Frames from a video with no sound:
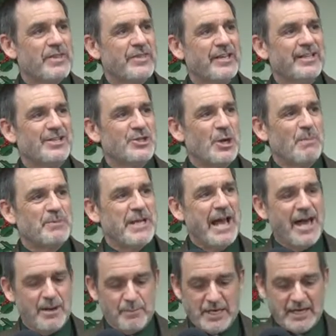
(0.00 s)
thing that jumped
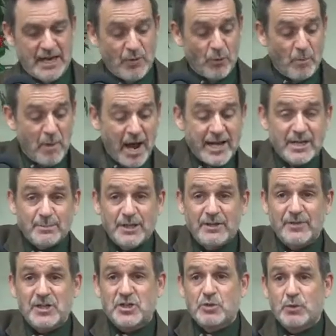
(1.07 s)
out at me that reminded me
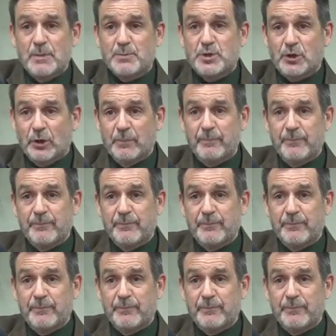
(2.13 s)
of this scripture